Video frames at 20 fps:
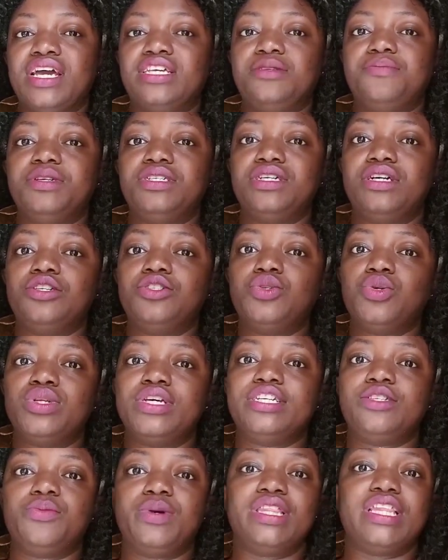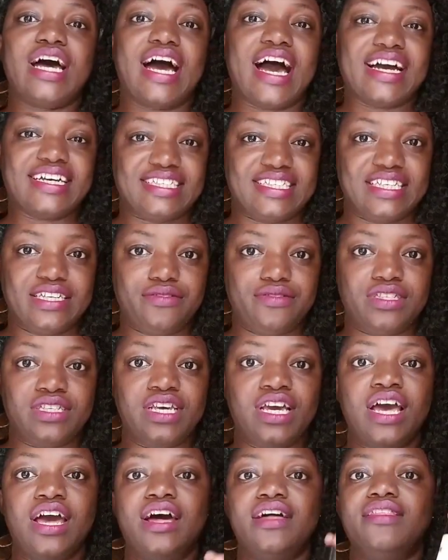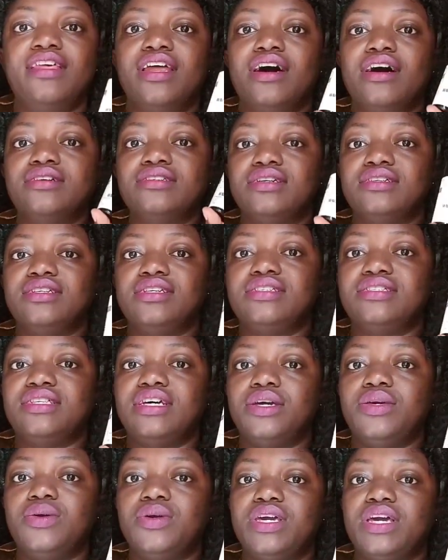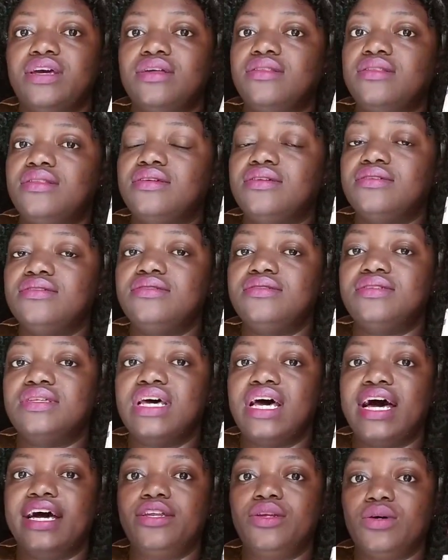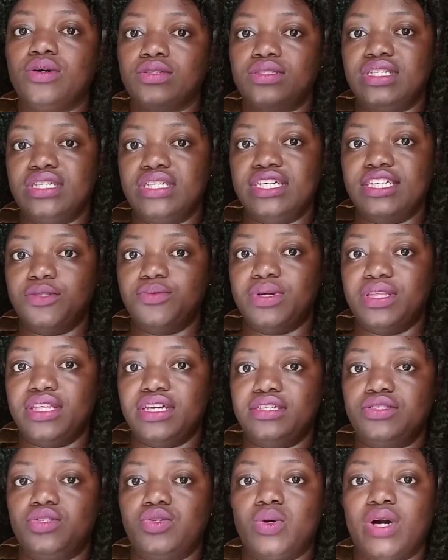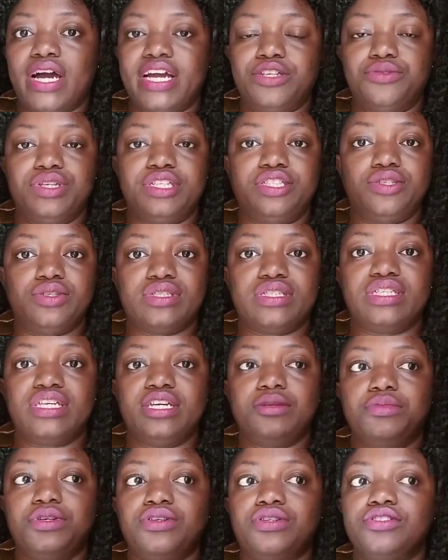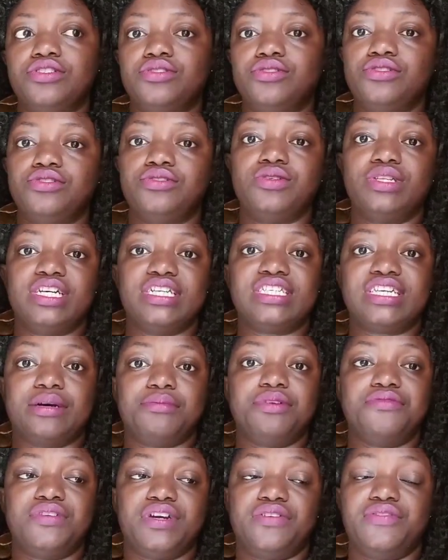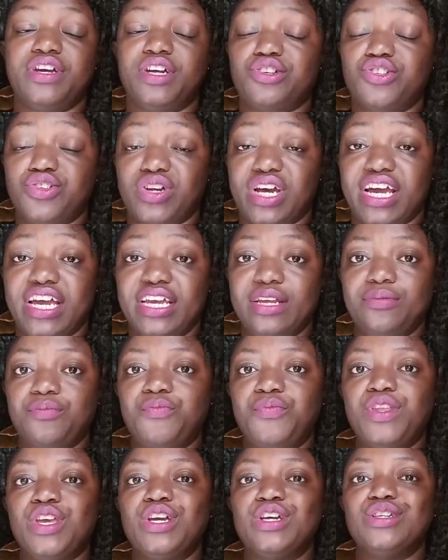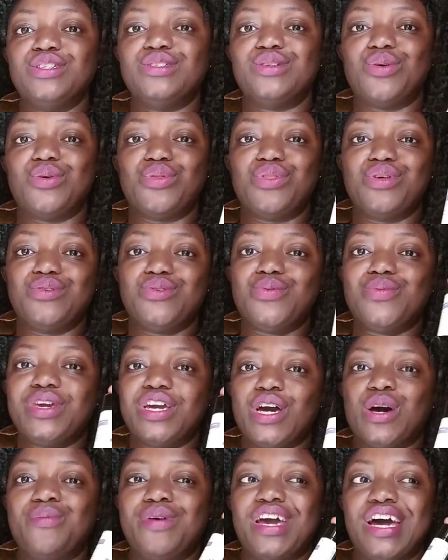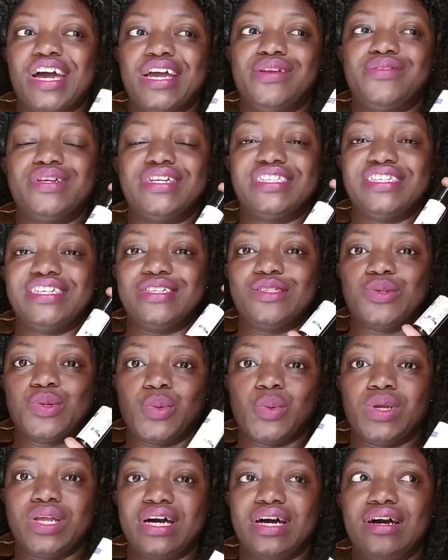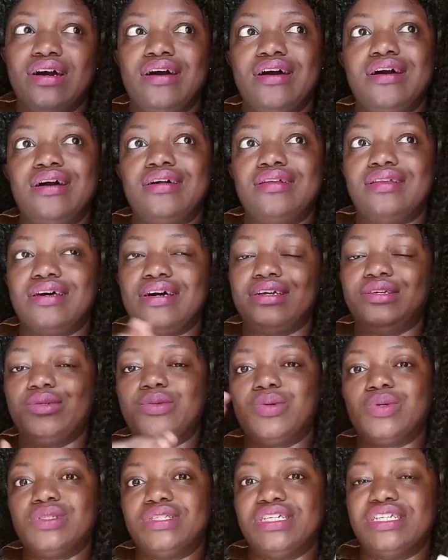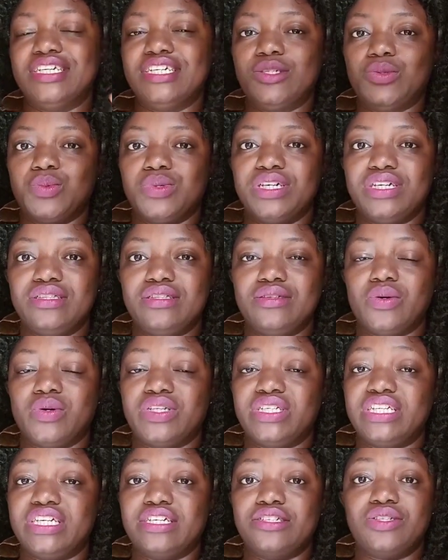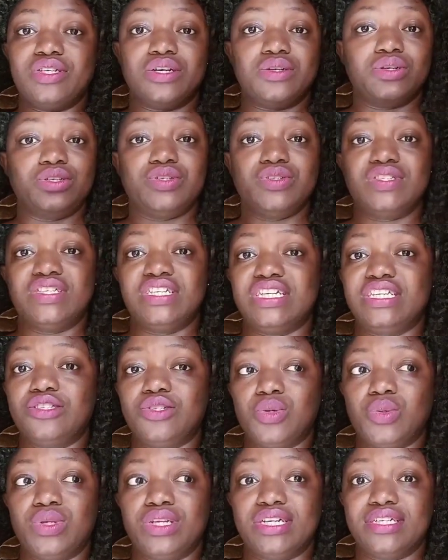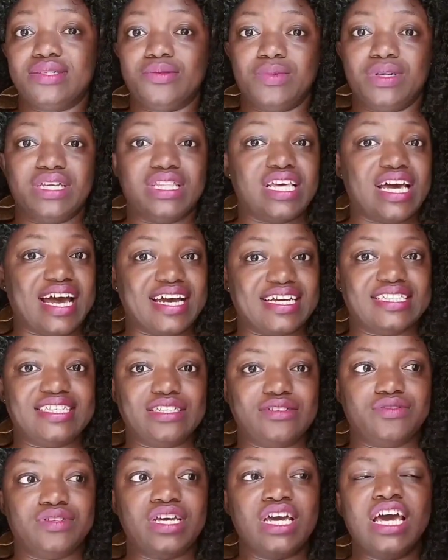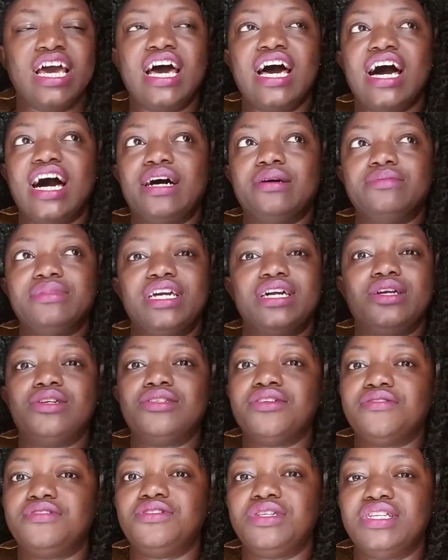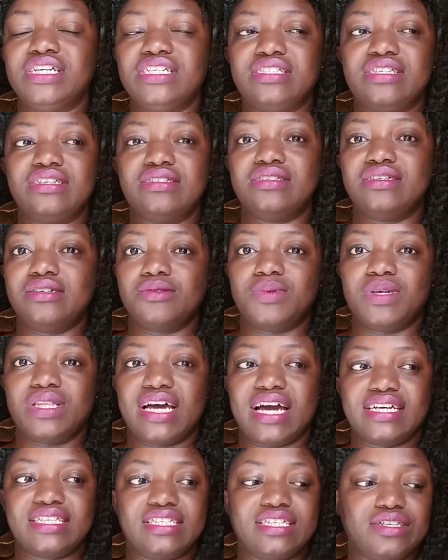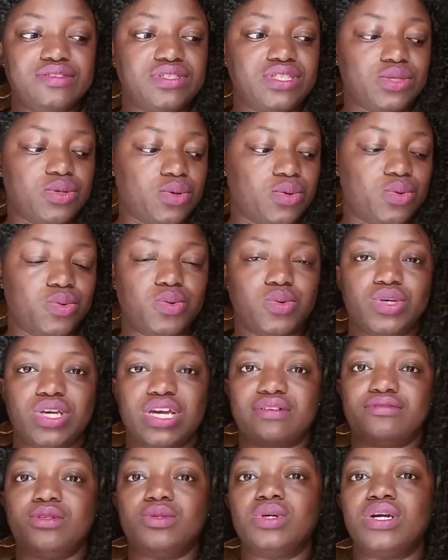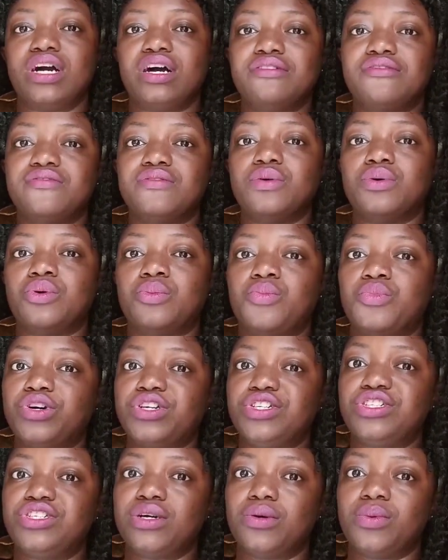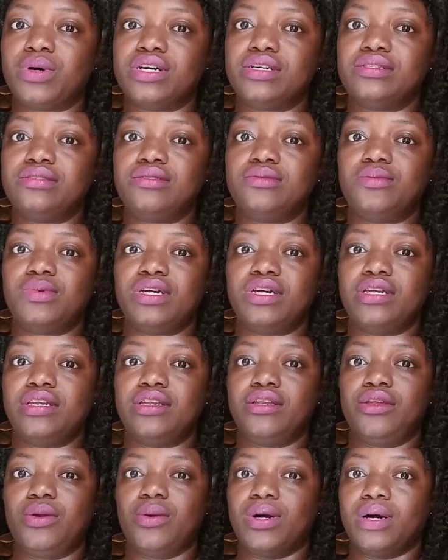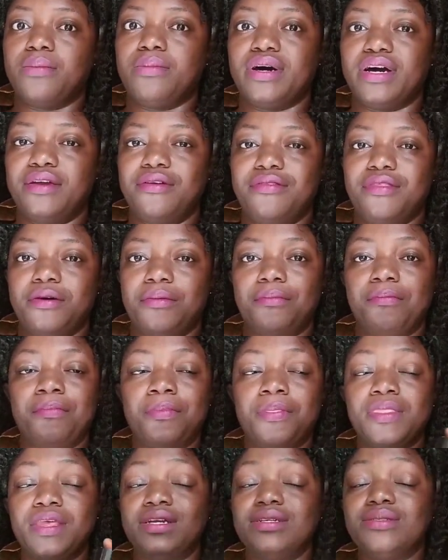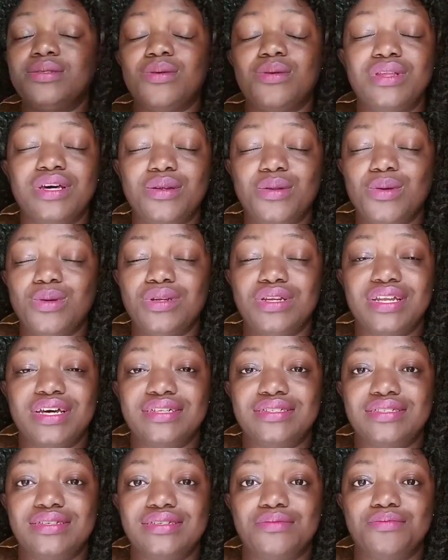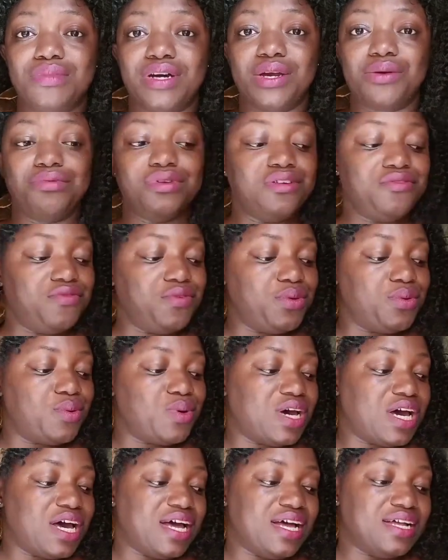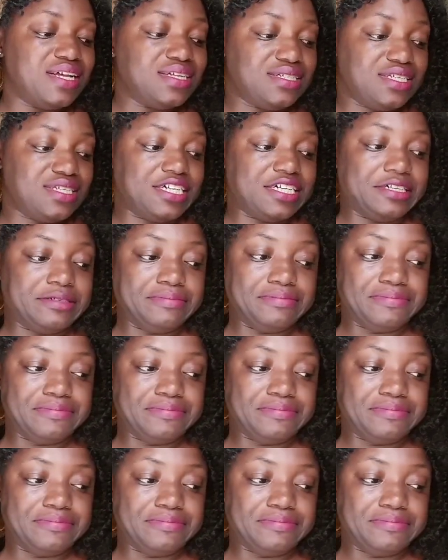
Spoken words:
especially toners with actives, then I'll suggest that you get this and alternate with it to hydrate your skin, because those toners can be very dry. So this will become a hydrating toner that you alternate with on days you're not using toners with active. There are a lot of toners these days with active, so you have to look out for moisture ones when you are buying them. So on that note, that is my review, and